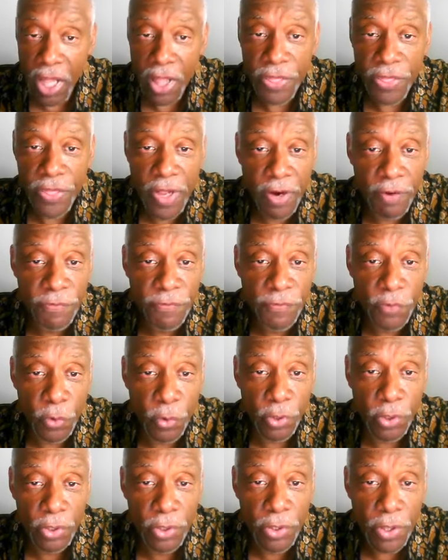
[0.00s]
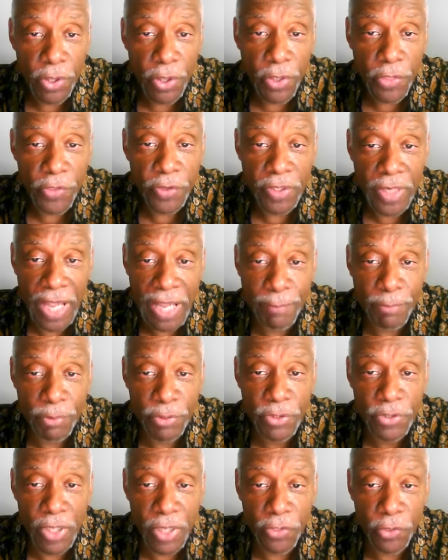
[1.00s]
Therefore, the
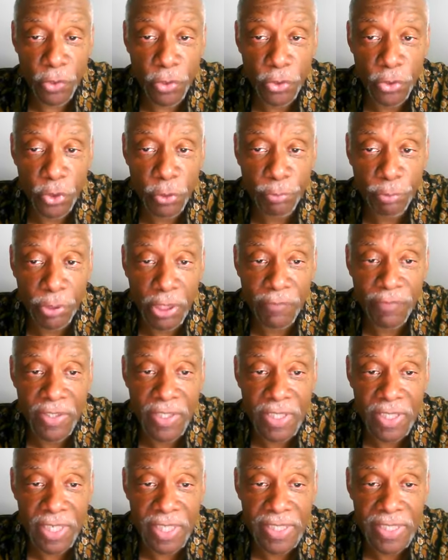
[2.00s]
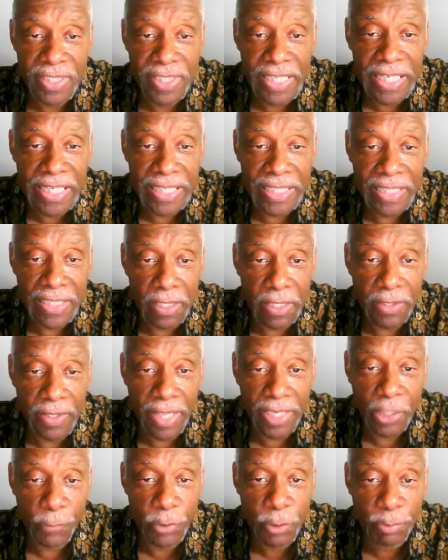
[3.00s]
neighbors and those who previously had seen
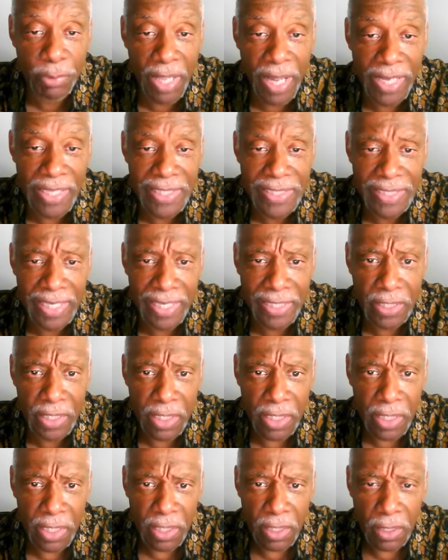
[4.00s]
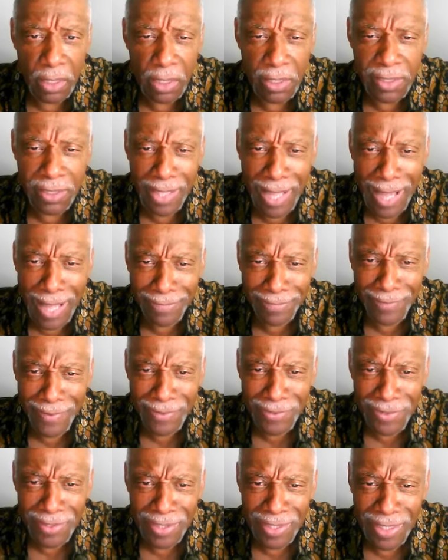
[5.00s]
that he was blind said, is not
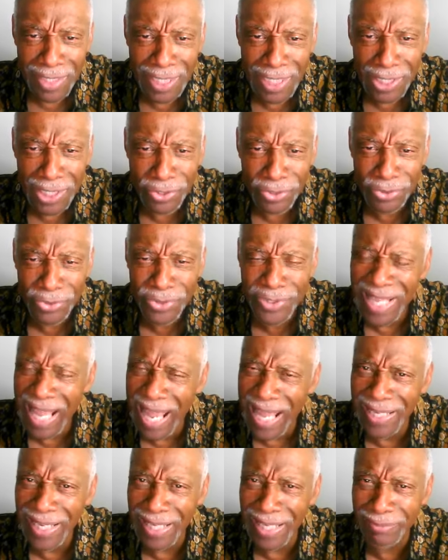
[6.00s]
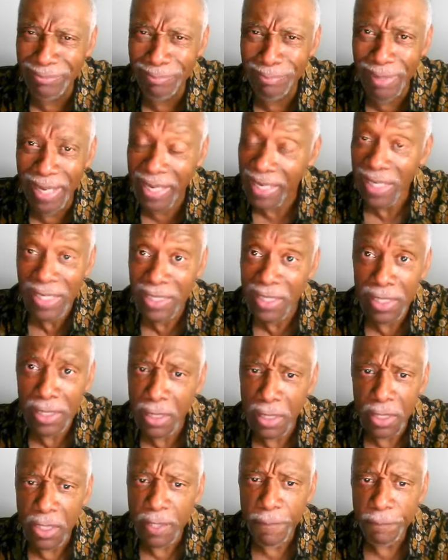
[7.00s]
this he who sat and begged?
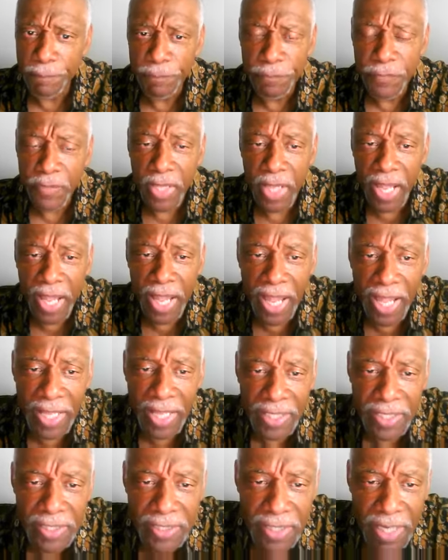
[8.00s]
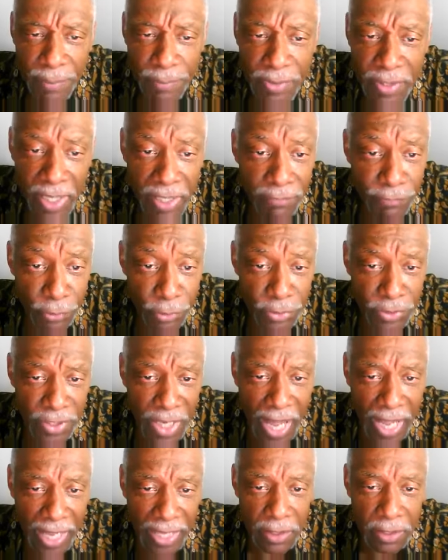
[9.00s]
And some said, verse
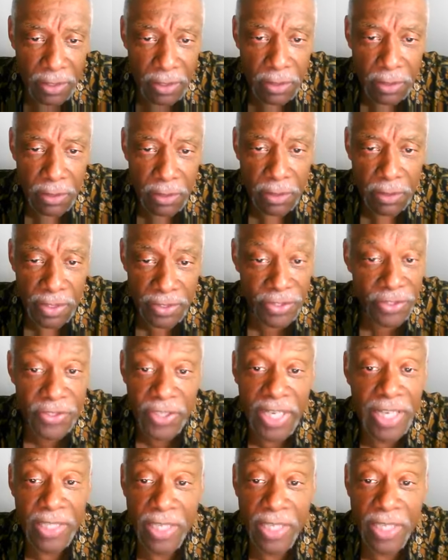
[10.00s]
9, this is he.